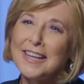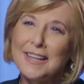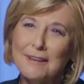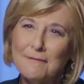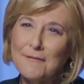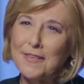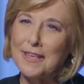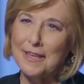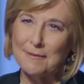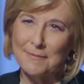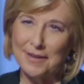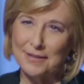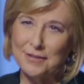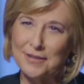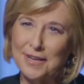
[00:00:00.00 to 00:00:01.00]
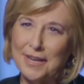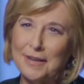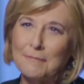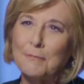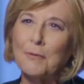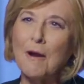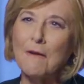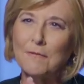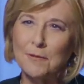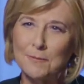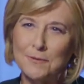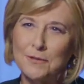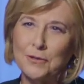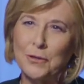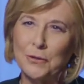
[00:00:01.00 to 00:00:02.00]
love the image in
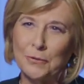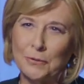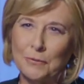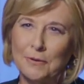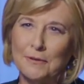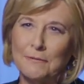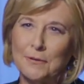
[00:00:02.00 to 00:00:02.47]
Proverbs 2,